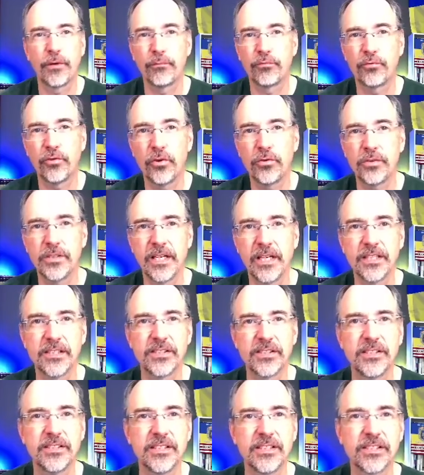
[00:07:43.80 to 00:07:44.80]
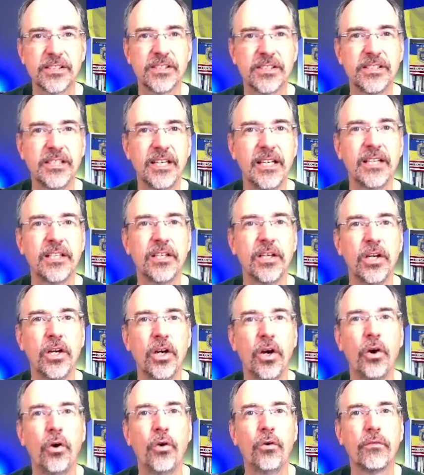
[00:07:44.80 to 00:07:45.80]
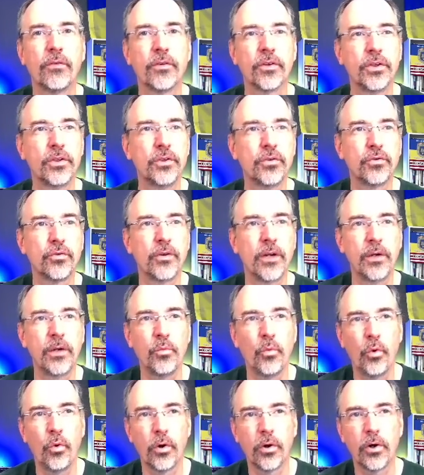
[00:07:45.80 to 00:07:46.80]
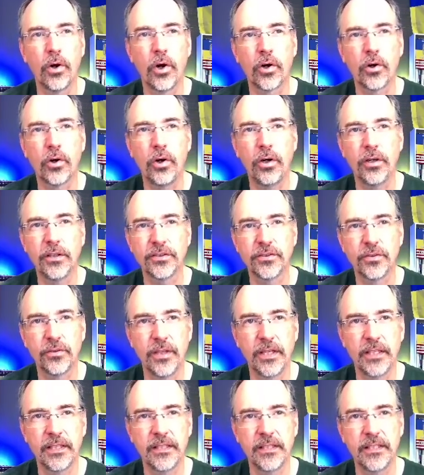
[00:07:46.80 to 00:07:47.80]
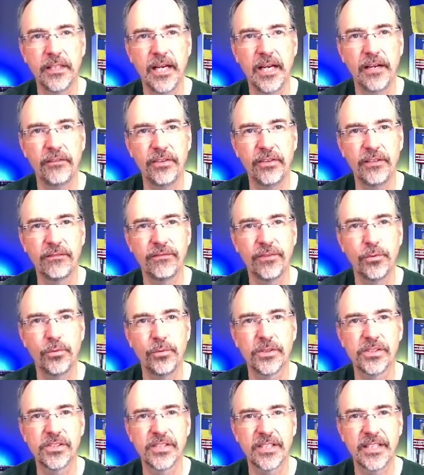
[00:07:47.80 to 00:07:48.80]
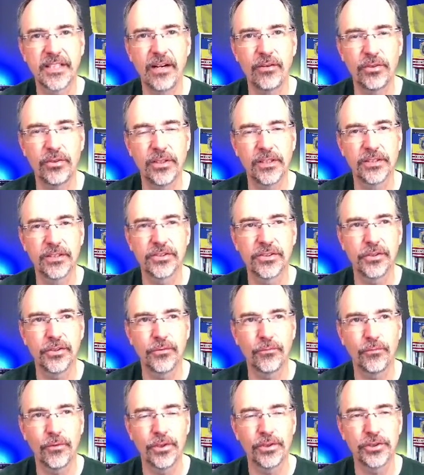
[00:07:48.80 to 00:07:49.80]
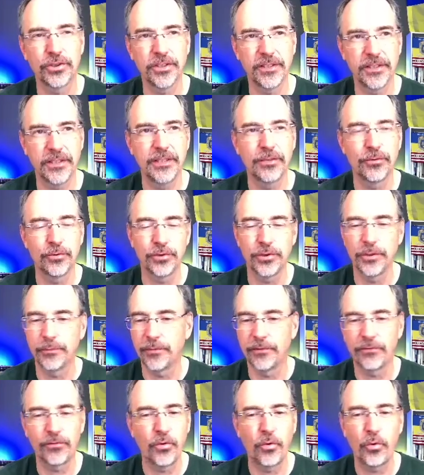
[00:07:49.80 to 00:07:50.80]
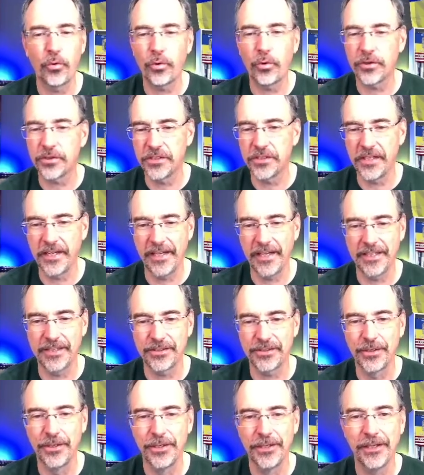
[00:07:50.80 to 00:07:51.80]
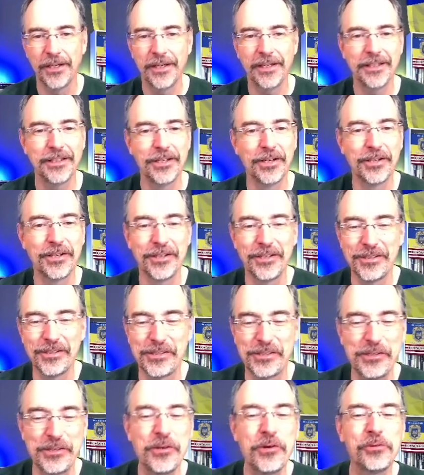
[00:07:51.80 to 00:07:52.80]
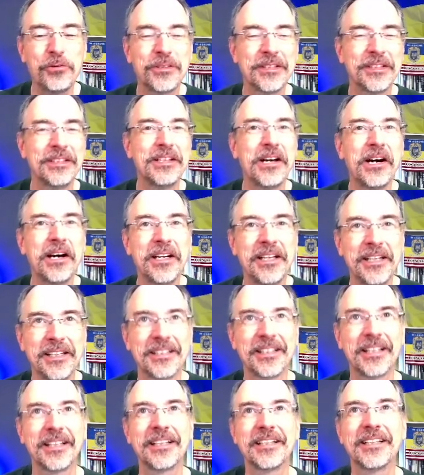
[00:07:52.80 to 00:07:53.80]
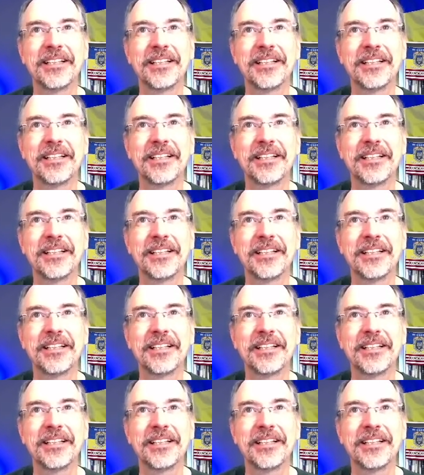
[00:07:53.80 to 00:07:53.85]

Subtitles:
protests and discontent over the Ukraine war are also likely to have influenced the calculus of the Russian leadership. Of course it has. I mean, there's no denying that it